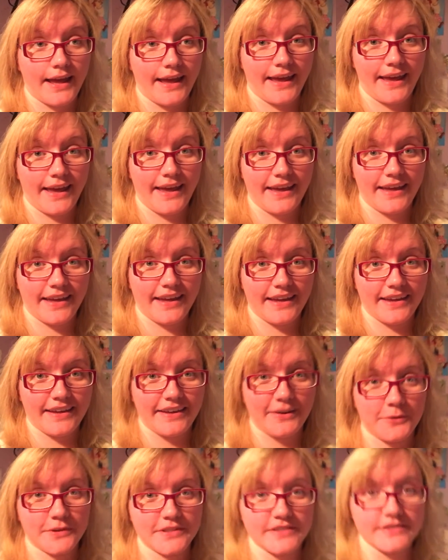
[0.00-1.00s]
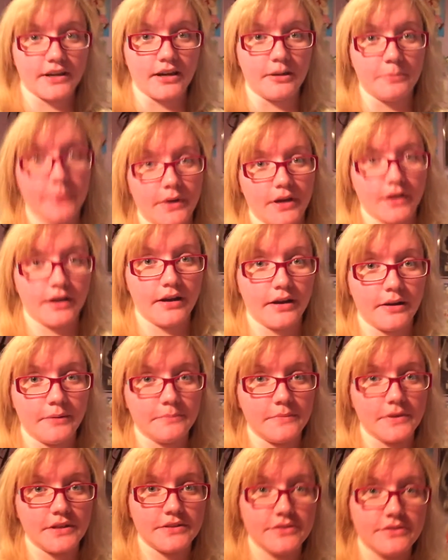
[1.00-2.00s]
Hey, what's up?
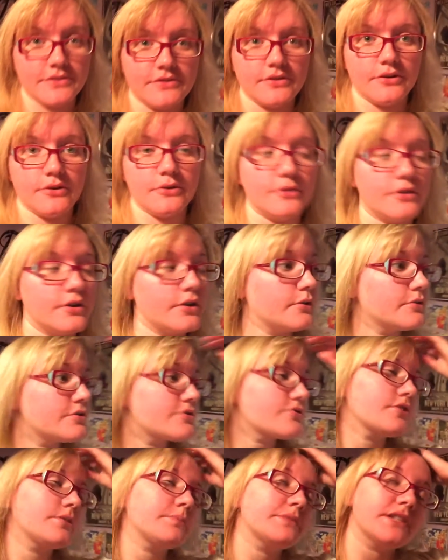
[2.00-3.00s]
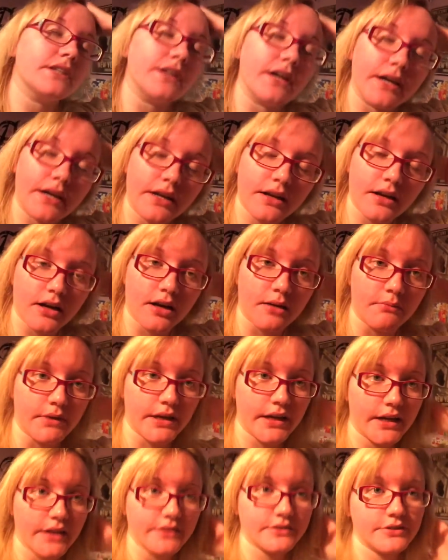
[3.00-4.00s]
Um, so no stream tonight. Um,
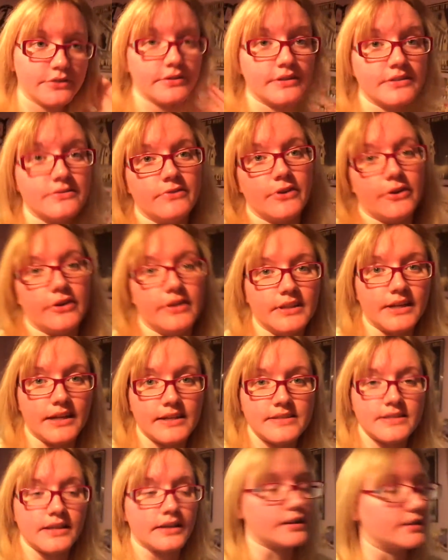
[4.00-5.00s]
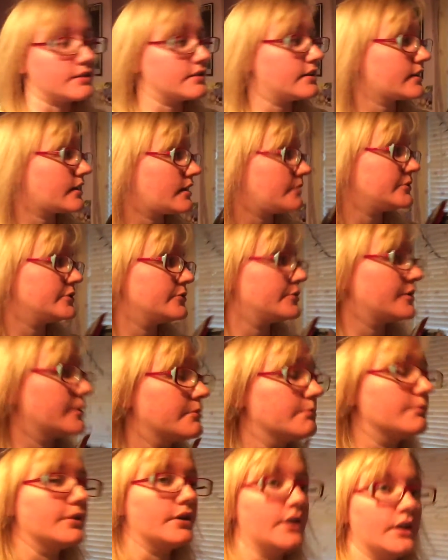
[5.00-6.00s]
I hate to do this very last second like I'm
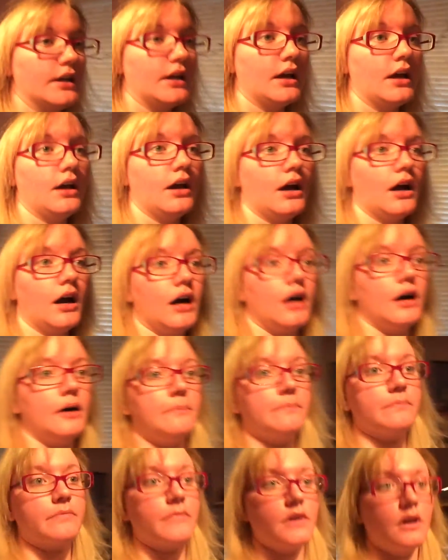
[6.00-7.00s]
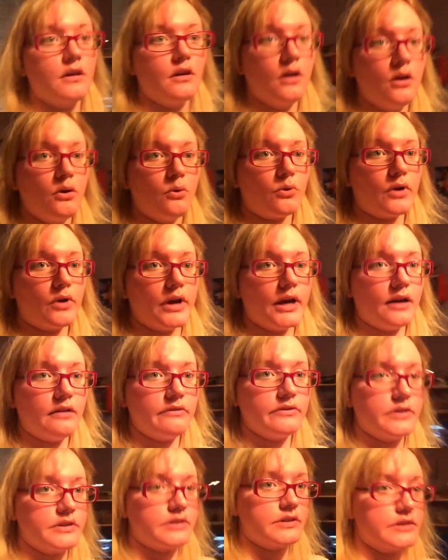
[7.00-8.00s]
doing, but um, we're
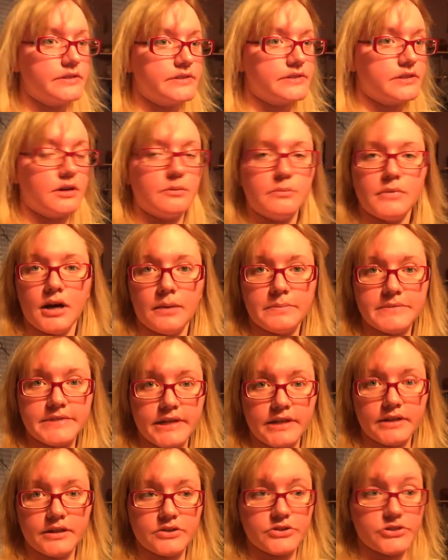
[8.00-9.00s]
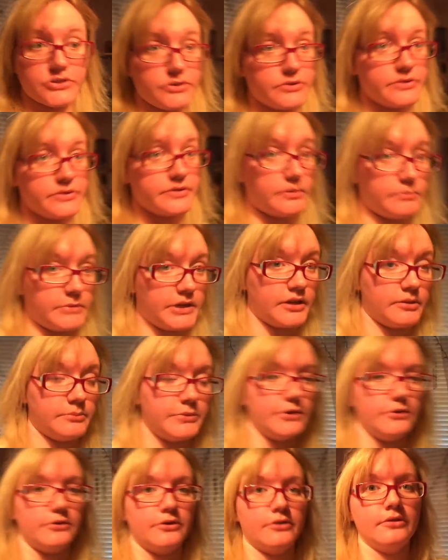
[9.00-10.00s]
having some update issues on my
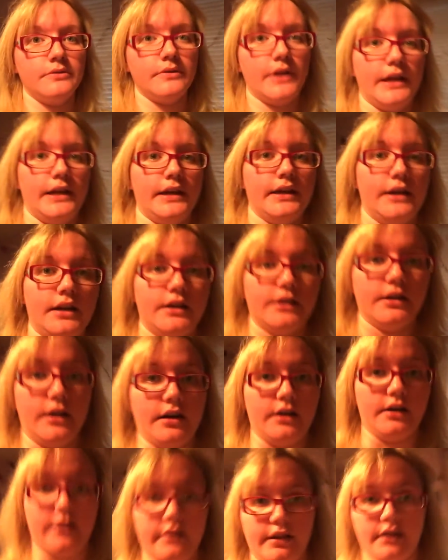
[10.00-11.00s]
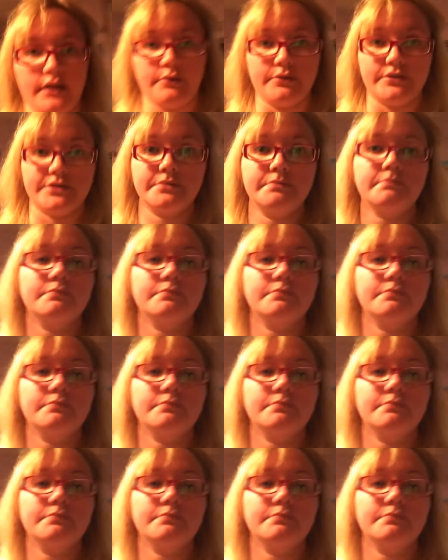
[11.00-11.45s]
computer, and uh, that was